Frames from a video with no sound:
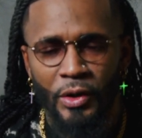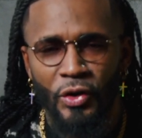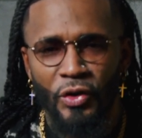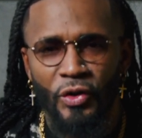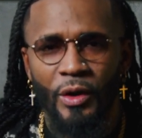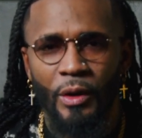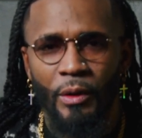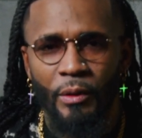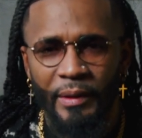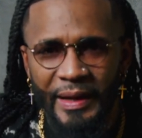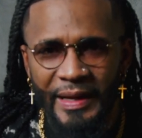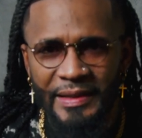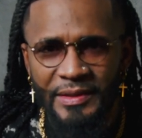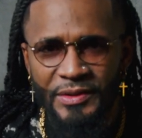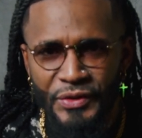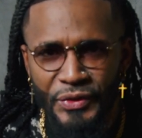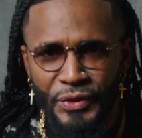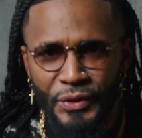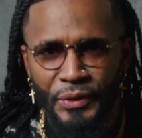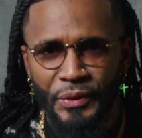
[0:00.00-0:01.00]
grow
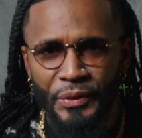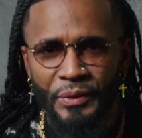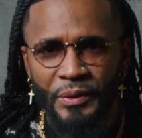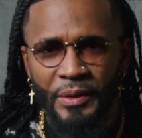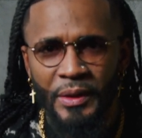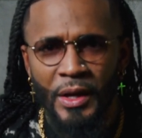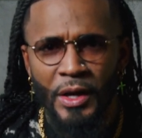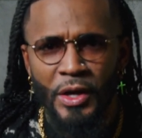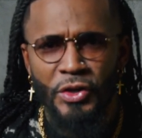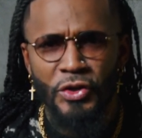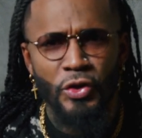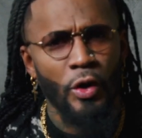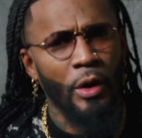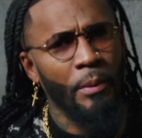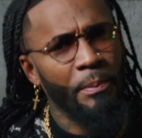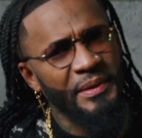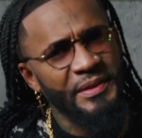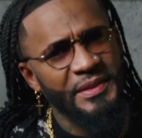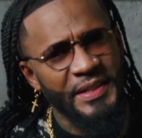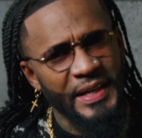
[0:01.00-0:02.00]
into your
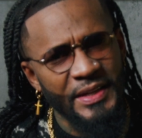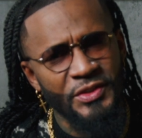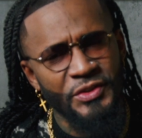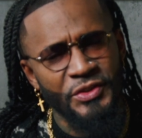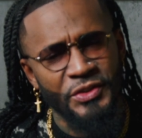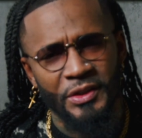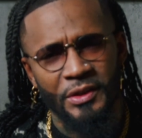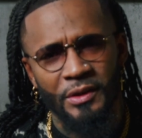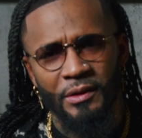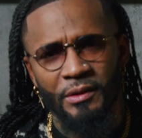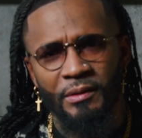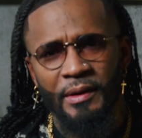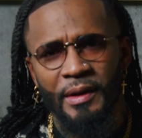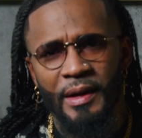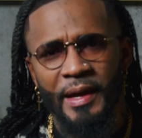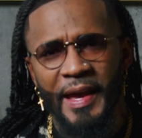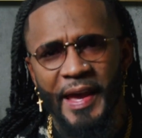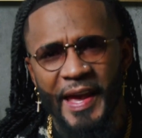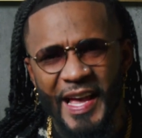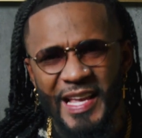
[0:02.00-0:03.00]
potential
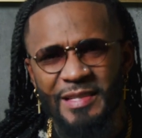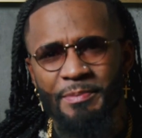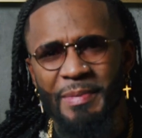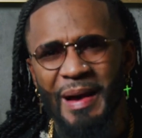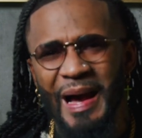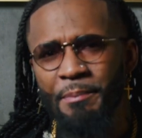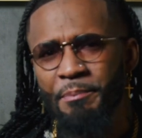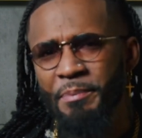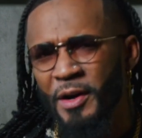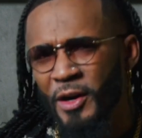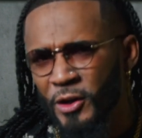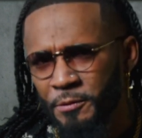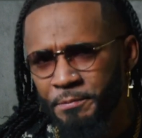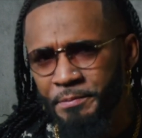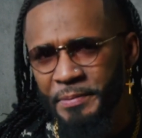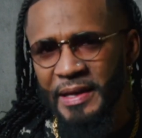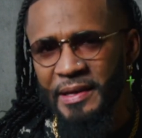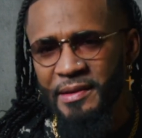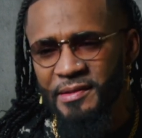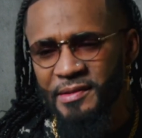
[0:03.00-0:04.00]
as by
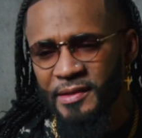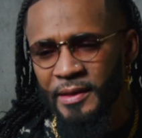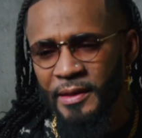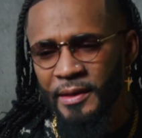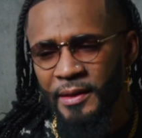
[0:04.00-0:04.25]
purpose.